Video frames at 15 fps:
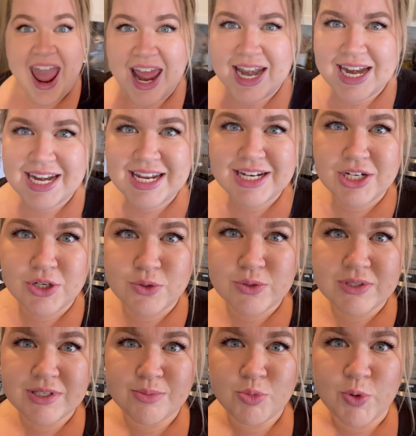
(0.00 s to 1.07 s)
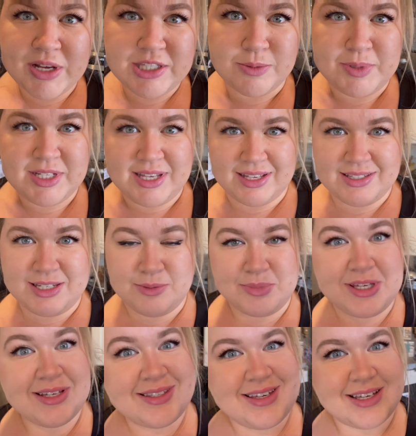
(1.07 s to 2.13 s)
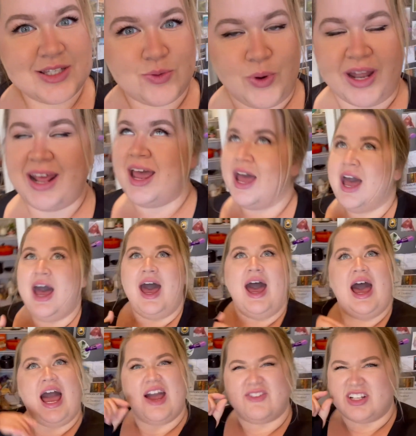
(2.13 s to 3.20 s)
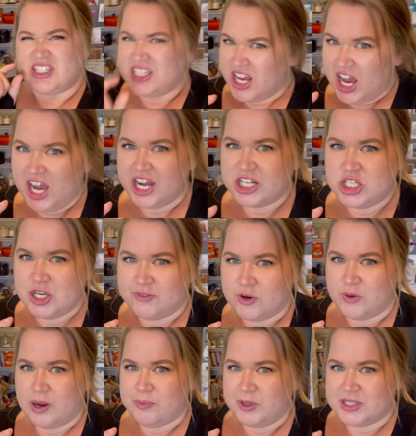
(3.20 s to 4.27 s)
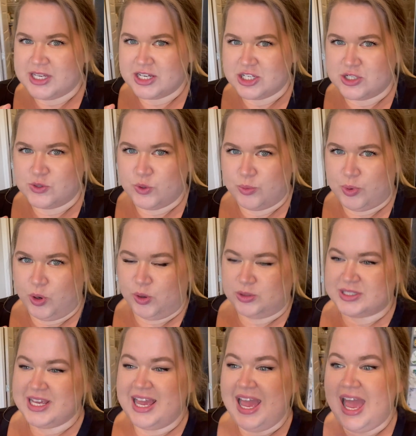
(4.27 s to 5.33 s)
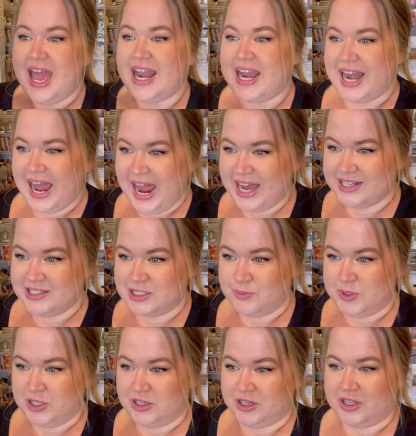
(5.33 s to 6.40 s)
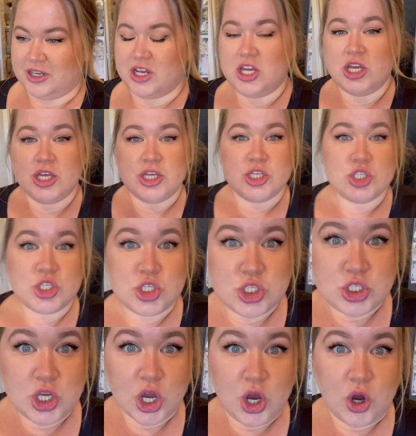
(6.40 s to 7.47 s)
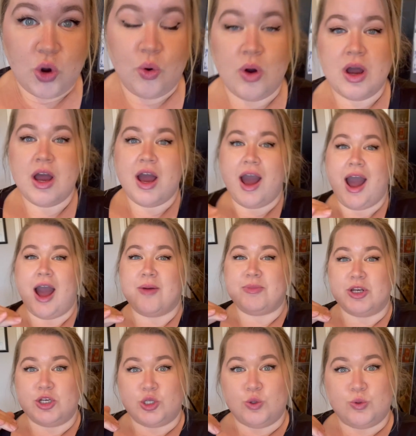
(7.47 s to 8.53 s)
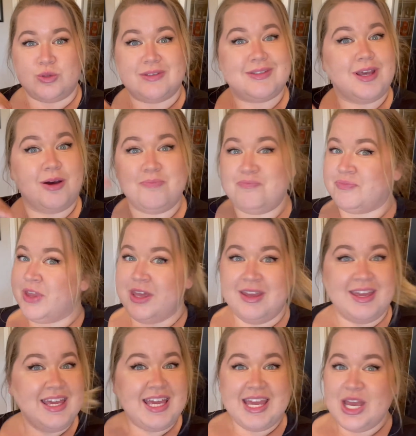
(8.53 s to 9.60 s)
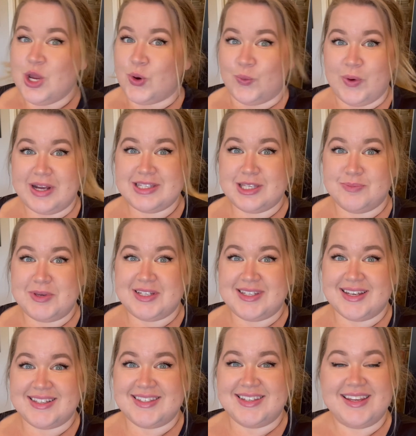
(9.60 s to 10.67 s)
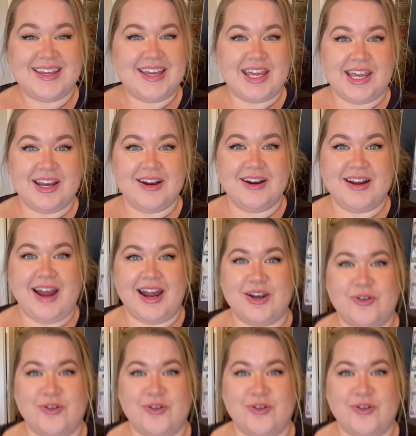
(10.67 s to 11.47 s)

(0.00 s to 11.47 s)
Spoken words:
I need to do some recipe testing because guess what? I have a touch of a reputation to uphold, and it has to be good. So I'm gonna do some recipe testing here, kind